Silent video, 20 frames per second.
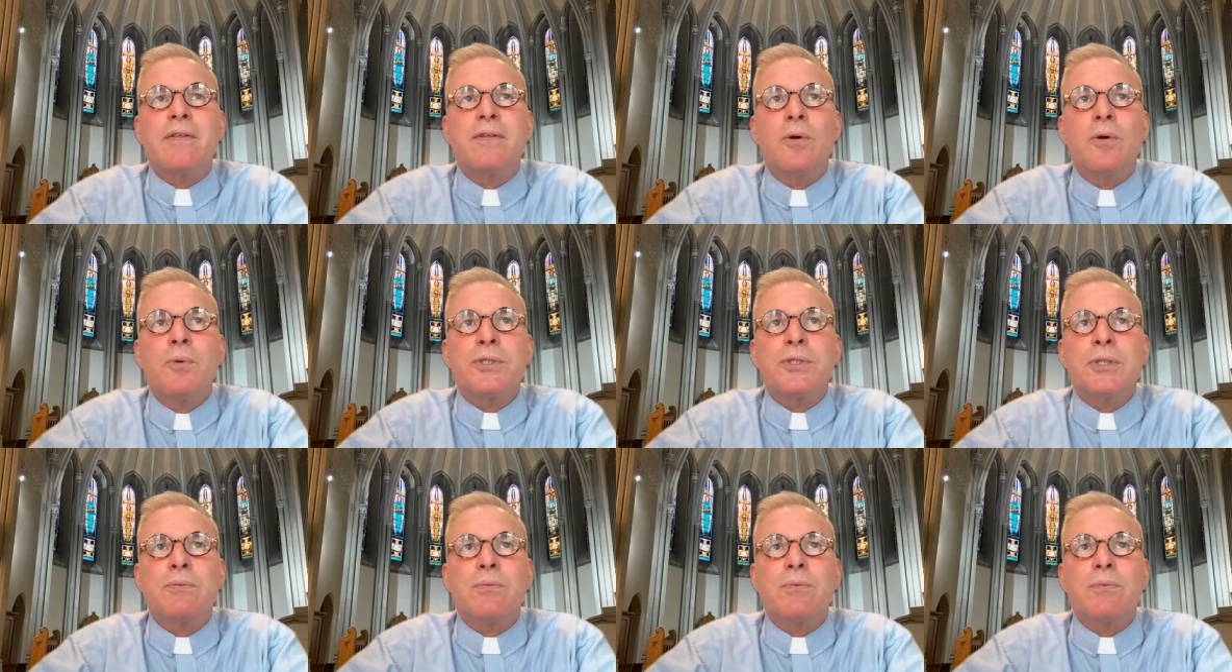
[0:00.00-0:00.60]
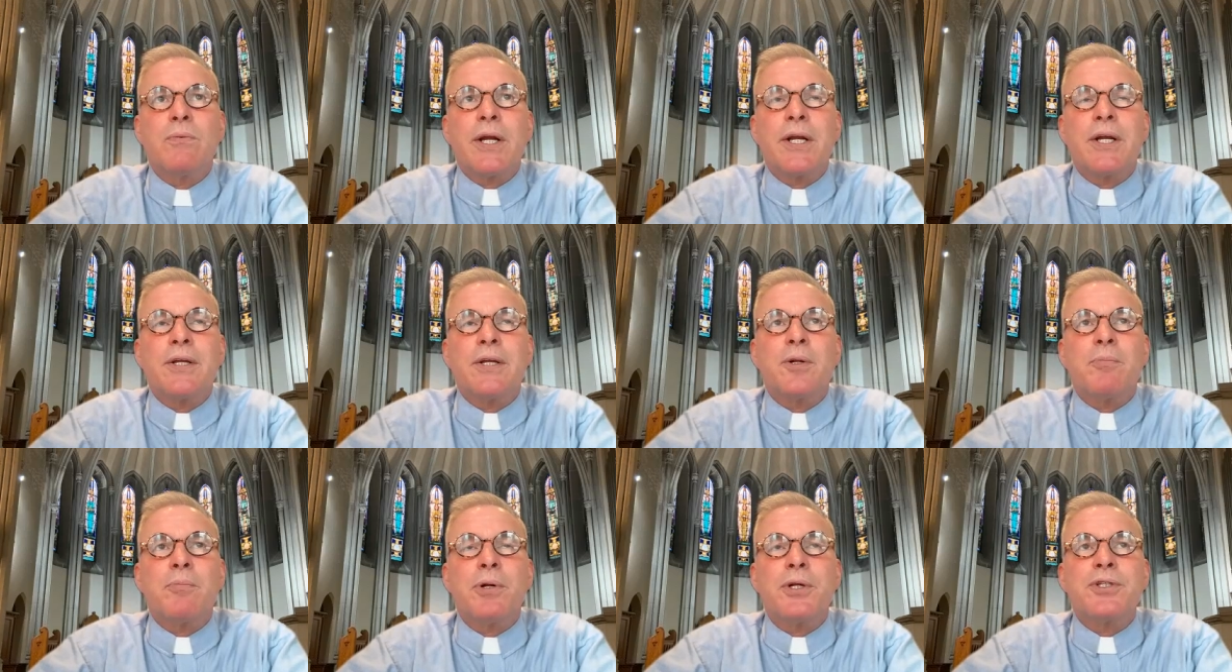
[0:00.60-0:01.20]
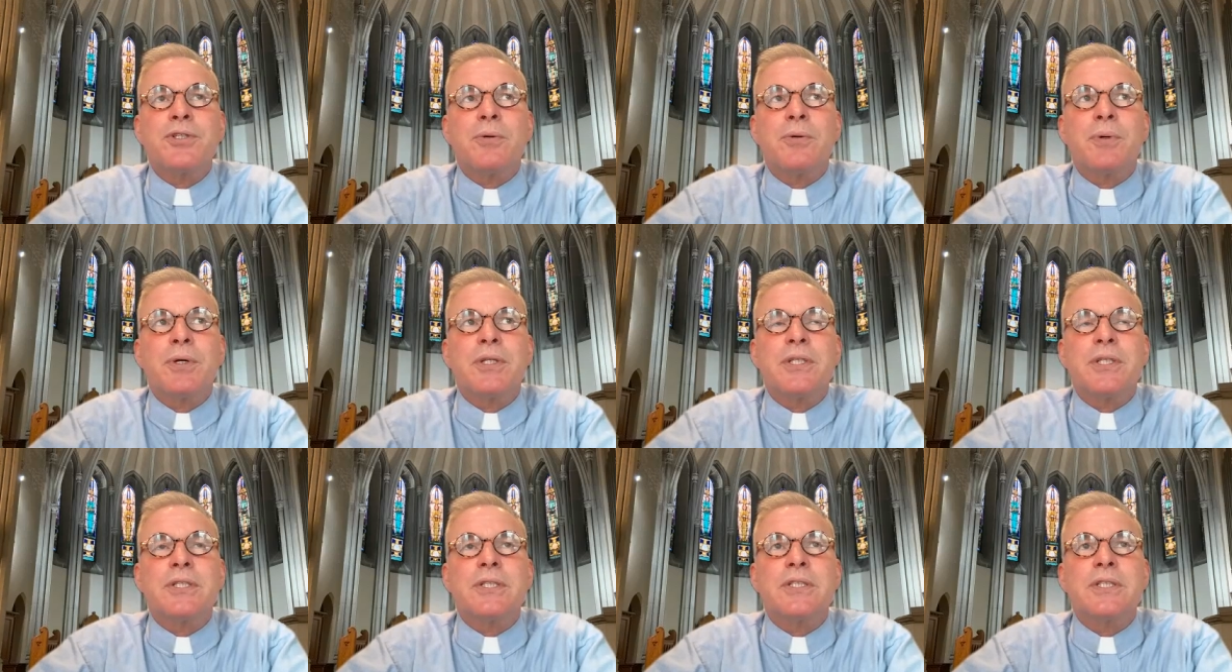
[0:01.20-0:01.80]
who was a regular preacher
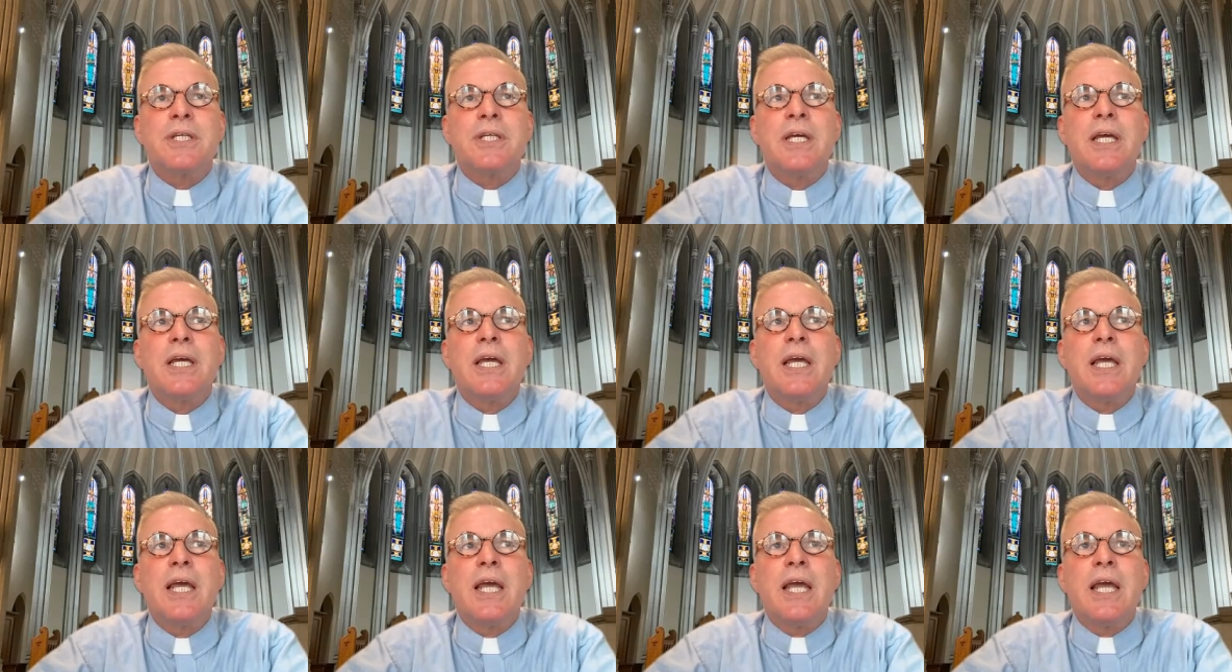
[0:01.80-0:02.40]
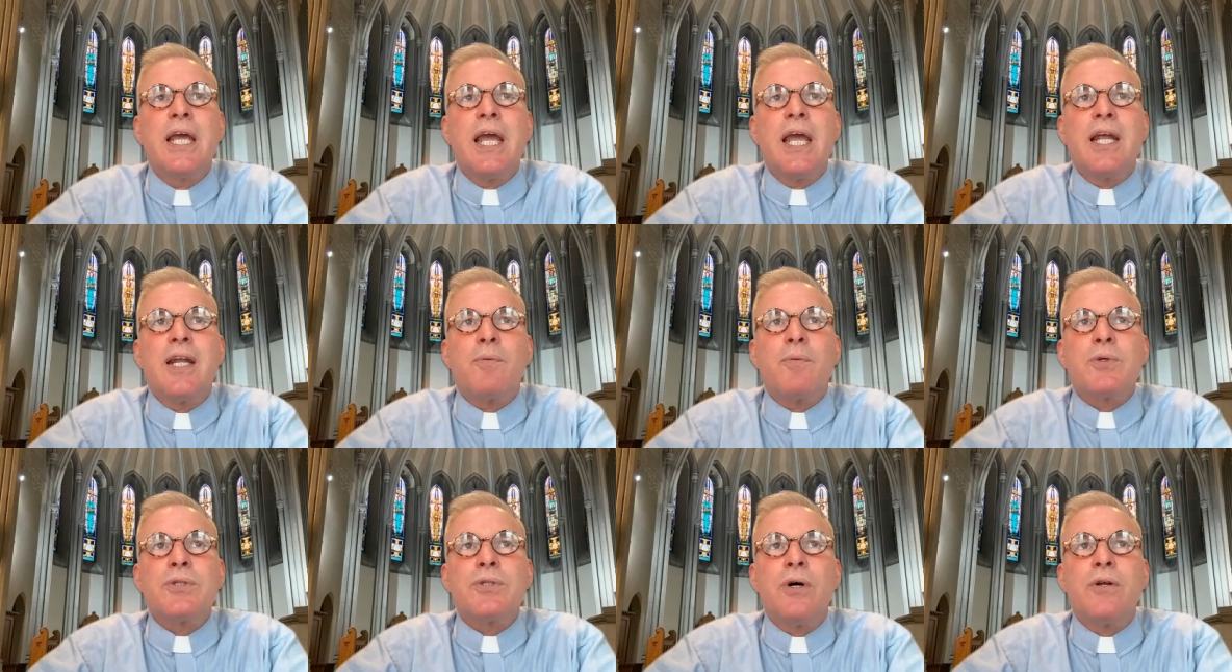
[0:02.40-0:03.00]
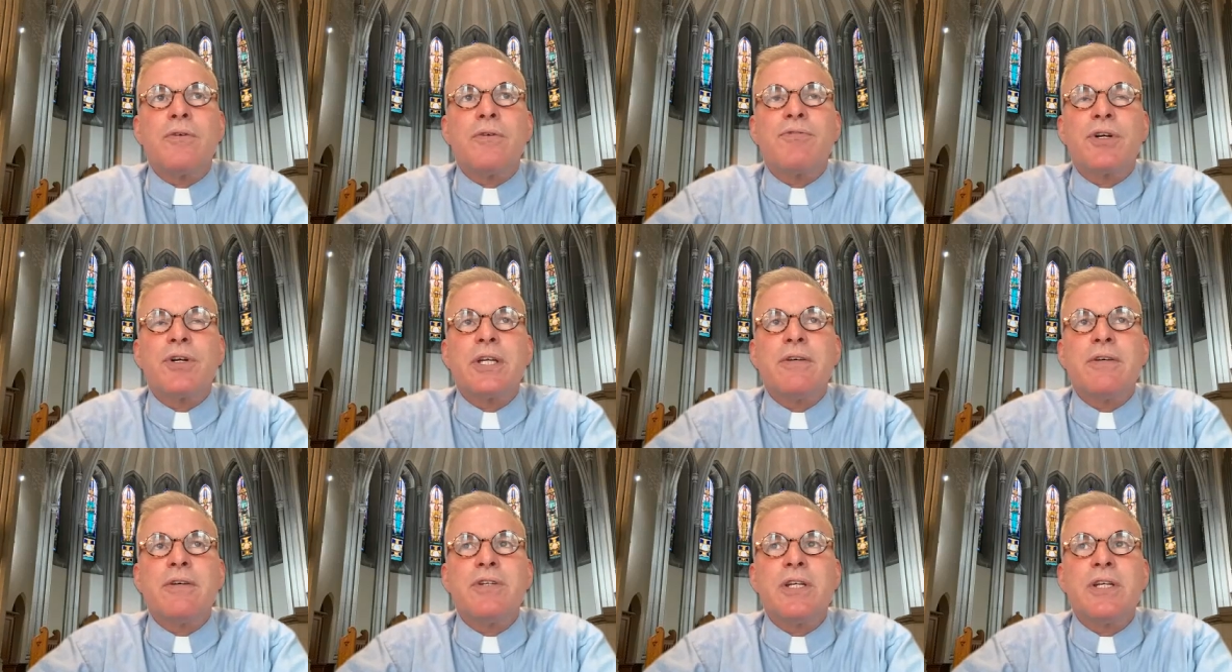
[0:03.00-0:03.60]
with us. And it was on
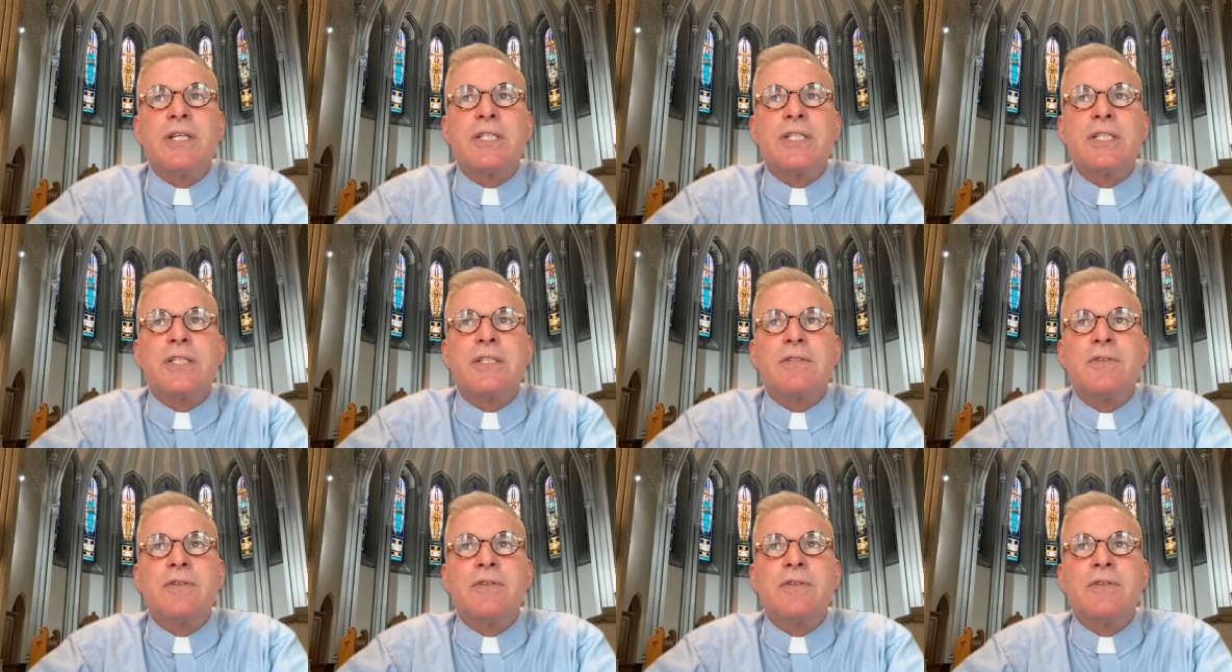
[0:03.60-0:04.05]
forgiveness,